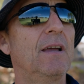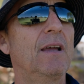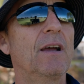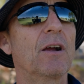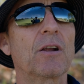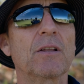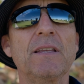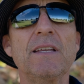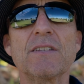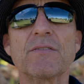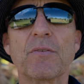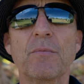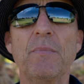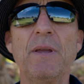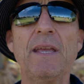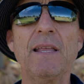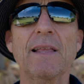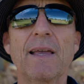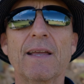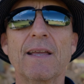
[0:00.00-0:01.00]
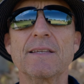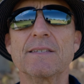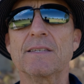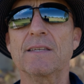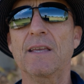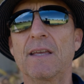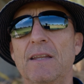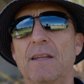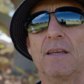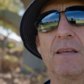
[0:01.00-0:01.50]
or at least for me, like I
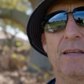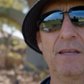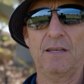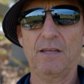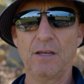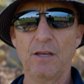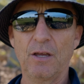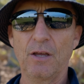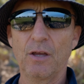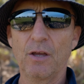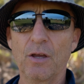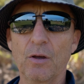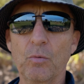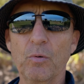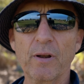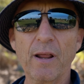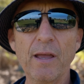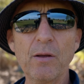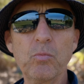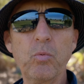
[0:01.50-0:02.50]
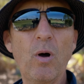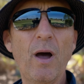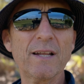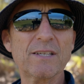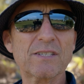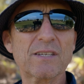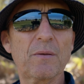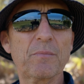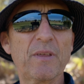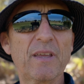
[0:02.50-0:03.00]
said, when I
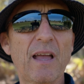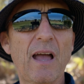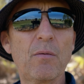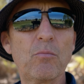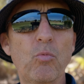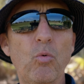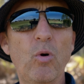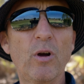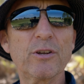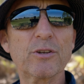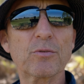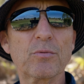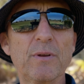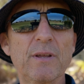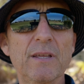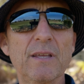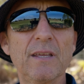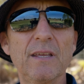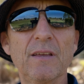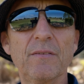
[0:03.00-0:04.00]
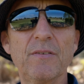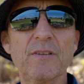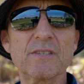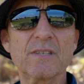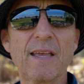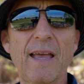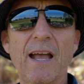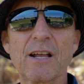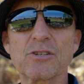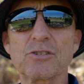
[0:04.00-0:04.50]
watch something, I'm wondering if it's
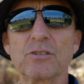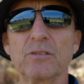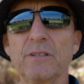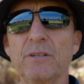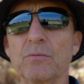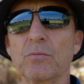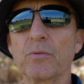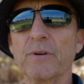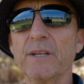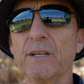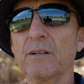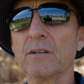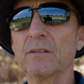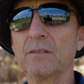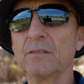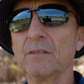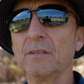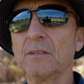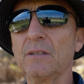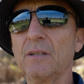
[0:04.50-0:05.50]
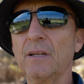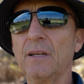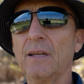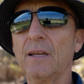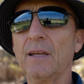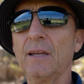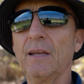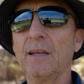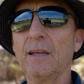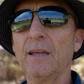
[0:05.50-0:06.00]
actually real.
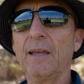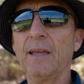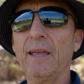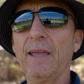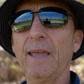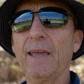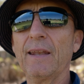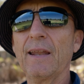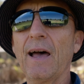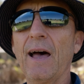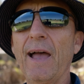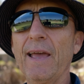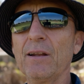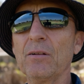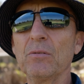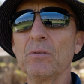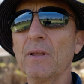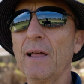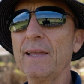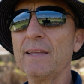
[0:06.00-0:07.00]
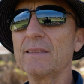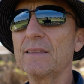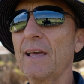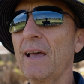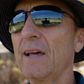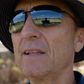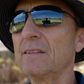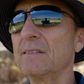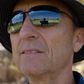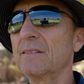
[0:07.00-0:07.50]
And I don't like
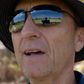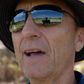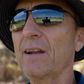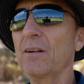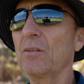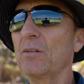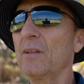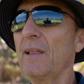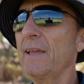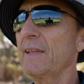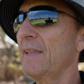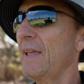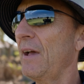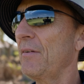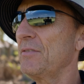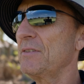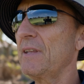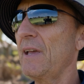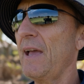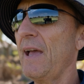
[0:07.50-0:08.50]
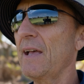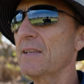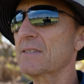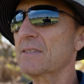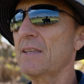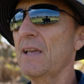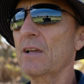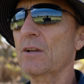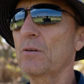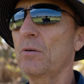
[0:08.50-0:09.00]
that. I don't like having to ask
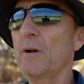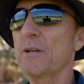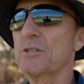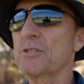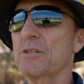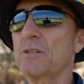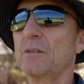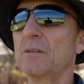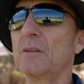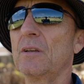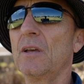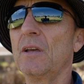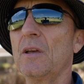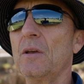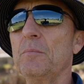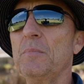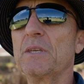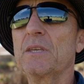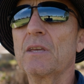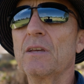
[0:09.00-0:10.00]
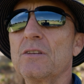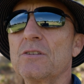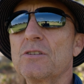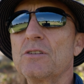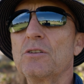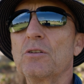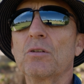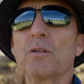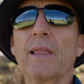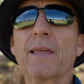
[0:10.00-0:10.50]
that question because,
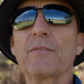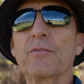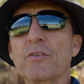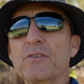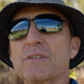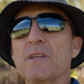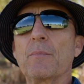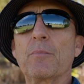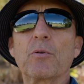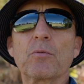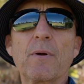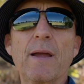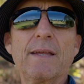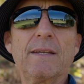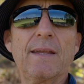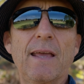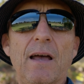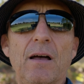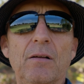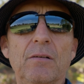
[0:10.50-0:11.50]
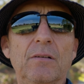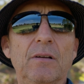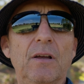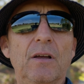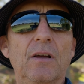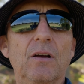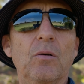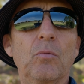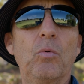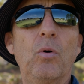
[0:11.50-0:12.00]
like for example, right now,
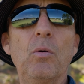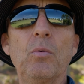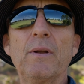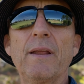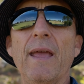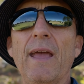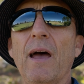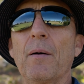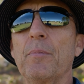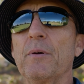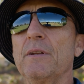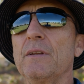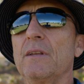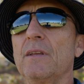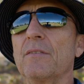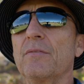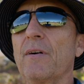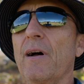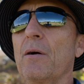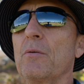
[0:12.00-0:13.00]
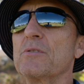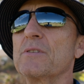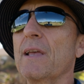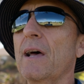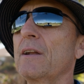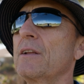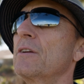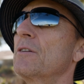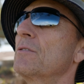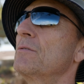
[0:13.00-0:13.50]
what would happen if I was
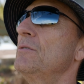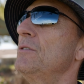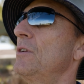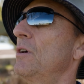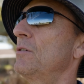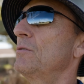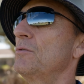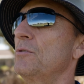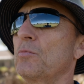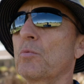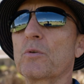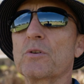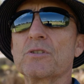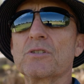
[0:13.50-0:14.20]
out here, we're